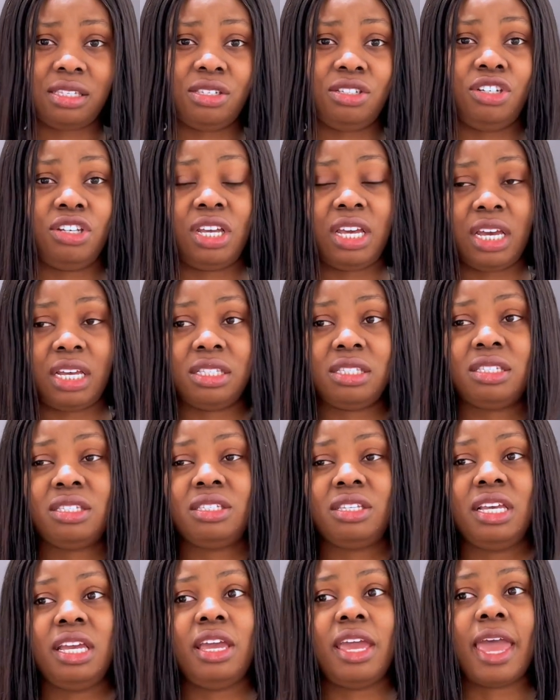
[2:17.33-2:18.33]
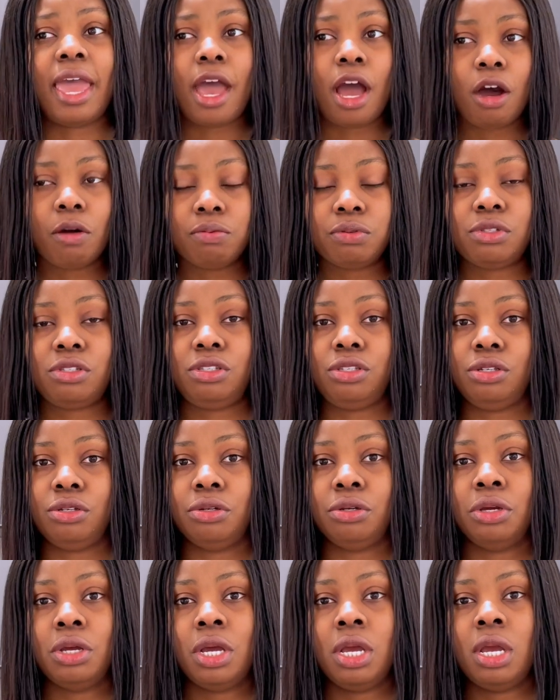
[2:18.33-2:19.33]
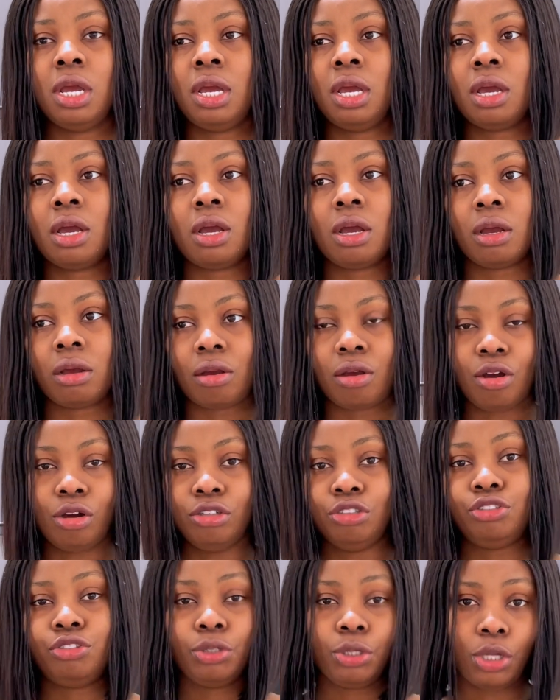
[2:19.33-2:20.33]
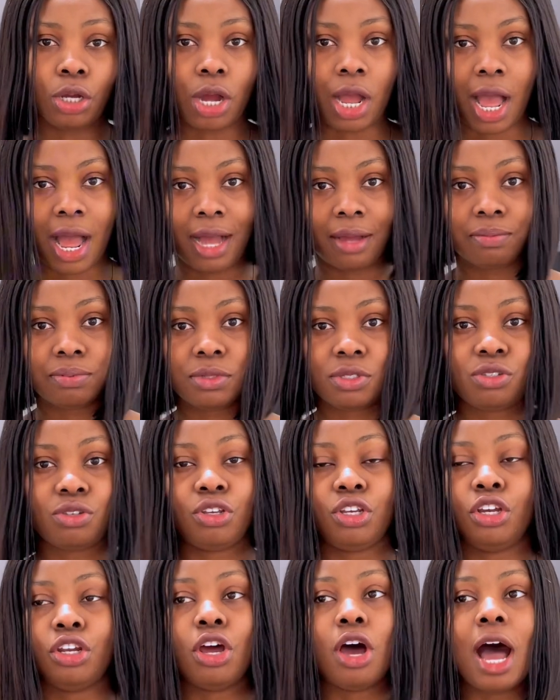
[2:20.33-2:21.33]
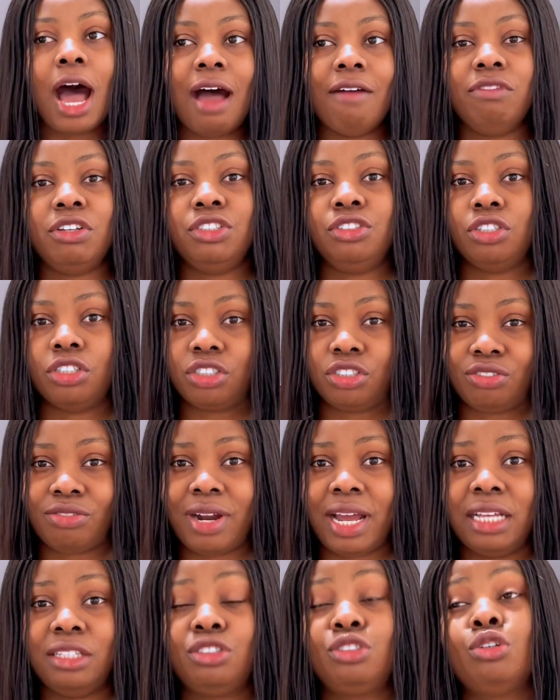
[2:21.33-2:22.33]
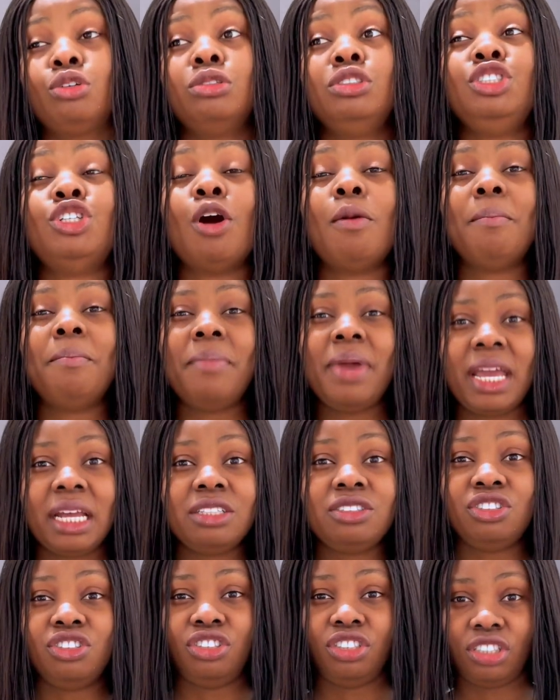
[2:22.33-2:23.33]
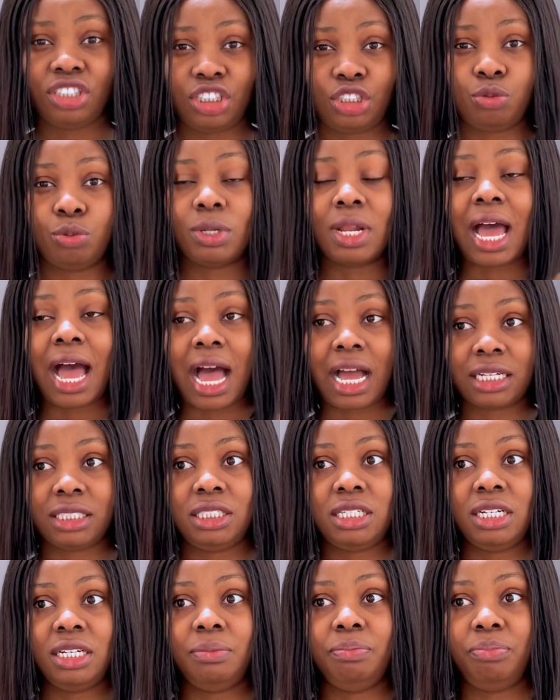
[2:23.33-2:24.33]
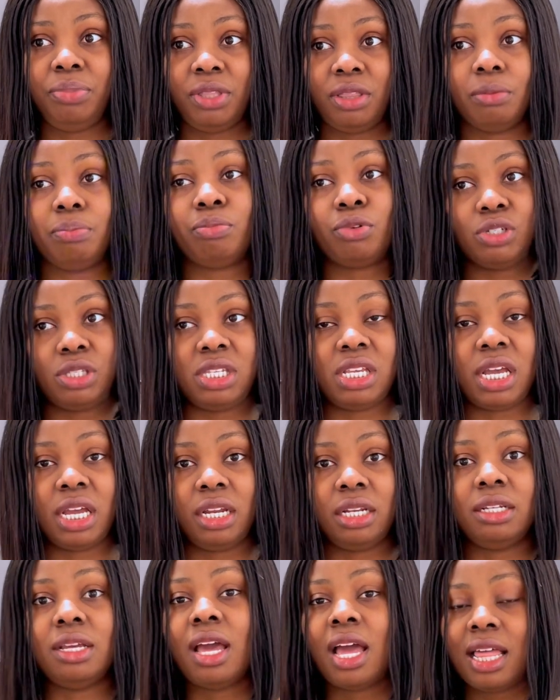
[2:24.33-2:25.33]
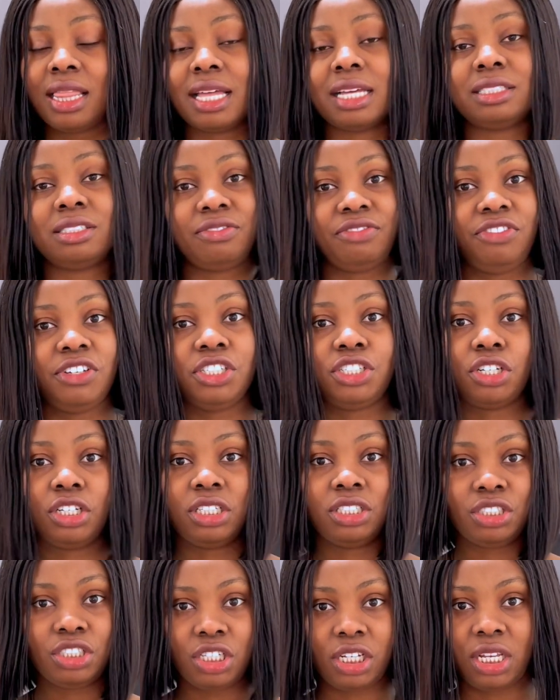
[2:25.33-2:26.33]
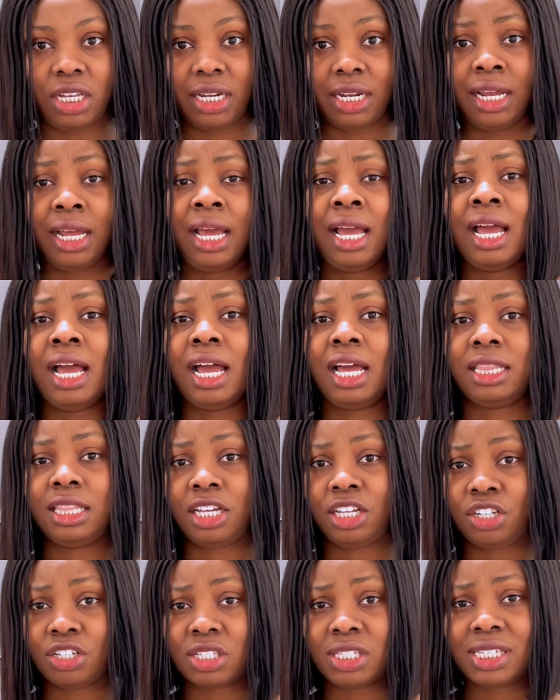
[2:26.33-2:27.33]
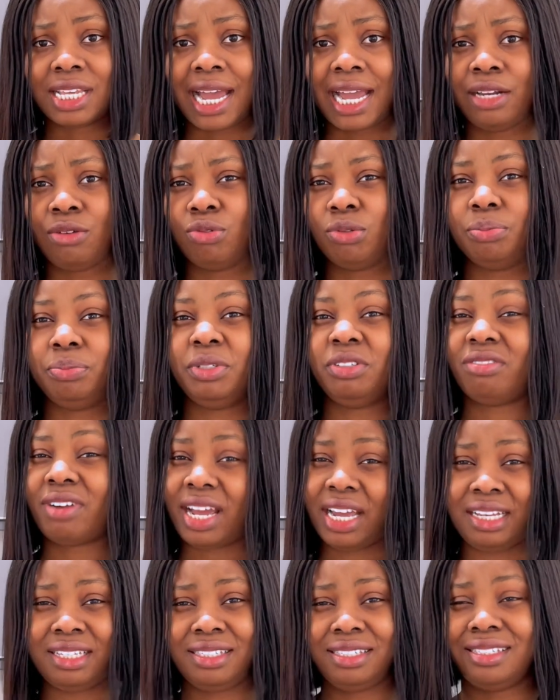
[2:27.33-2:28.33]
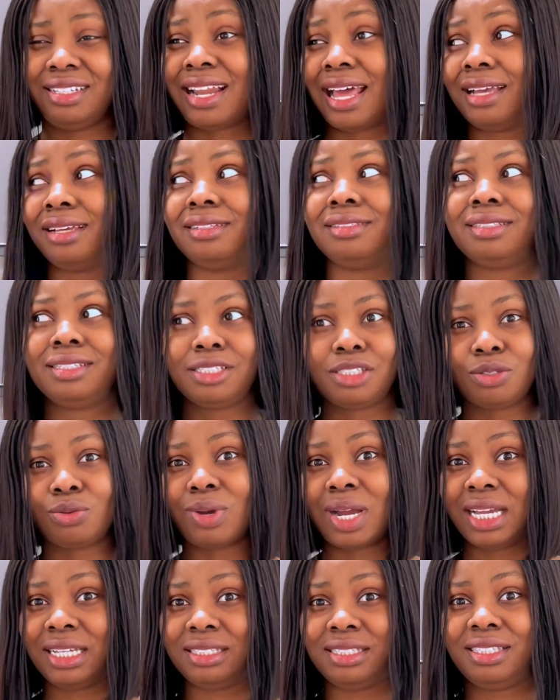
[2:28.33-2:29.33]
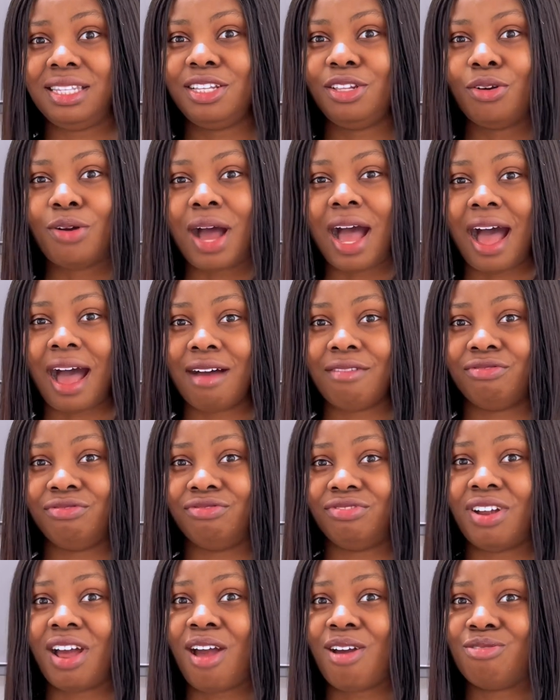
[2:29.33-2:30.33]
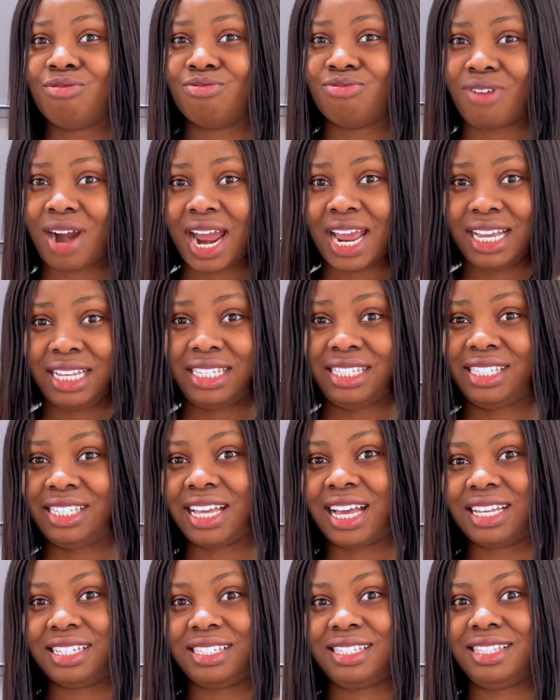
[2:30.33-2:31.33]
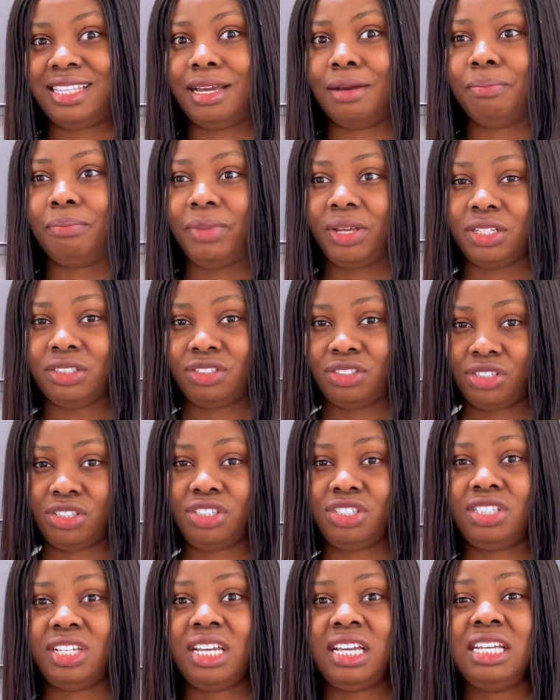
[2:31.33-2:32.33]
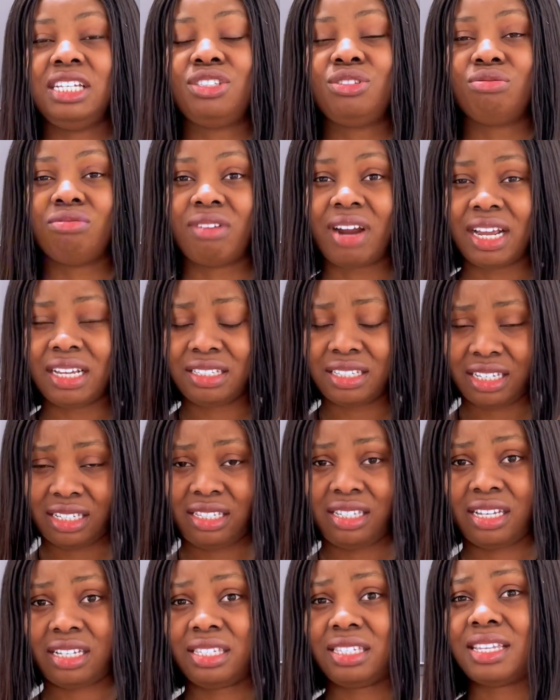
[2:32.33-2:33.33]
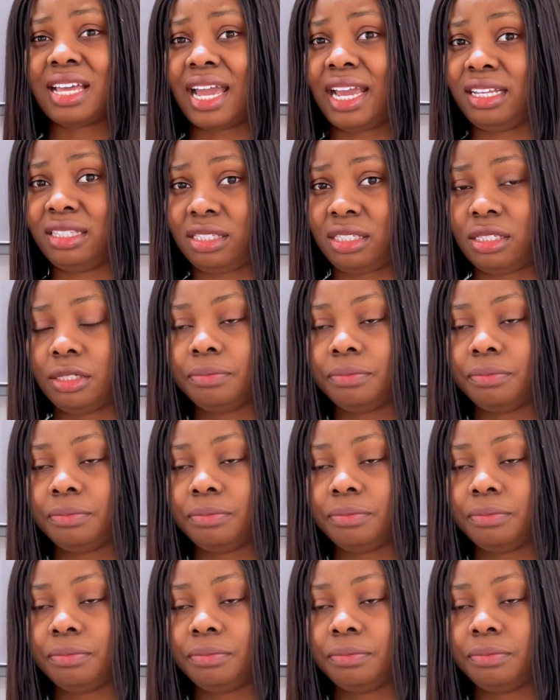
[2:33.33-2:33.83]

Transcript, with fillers: You get it helps you control your carbs, so you're not having just rice. So your main dish would actually be the protein, that's the fish or the chicken, and then your side will be rice. Like these whites, they don't have rice as their main dish, they eat rice as their side.